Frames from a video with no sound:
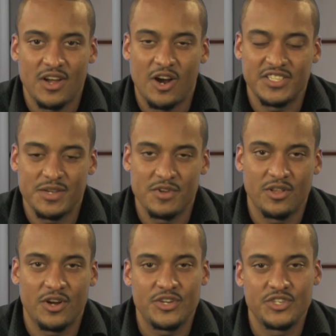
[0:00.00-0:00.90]
are
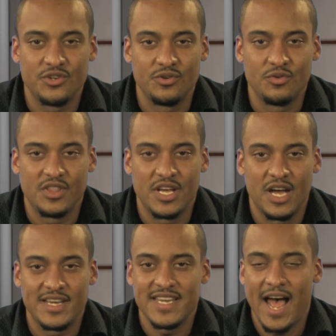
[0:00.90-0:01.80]
similar to
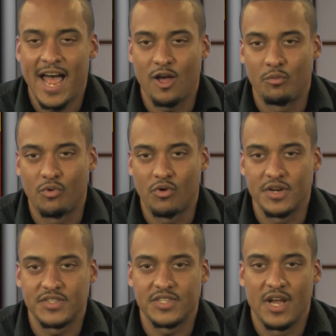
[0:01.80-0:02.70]
the tile
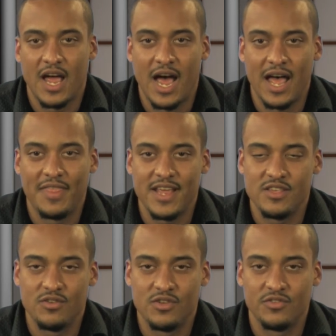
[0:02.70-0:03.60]
boards that
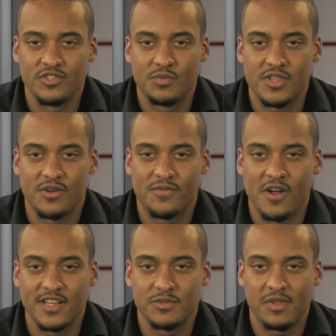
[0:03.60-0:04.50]
you use with your
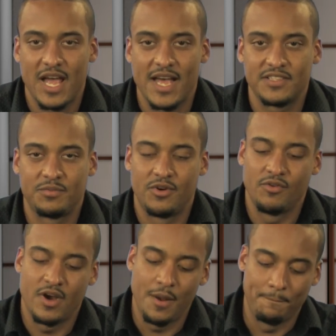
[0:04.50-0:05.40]
Phonics Blast program.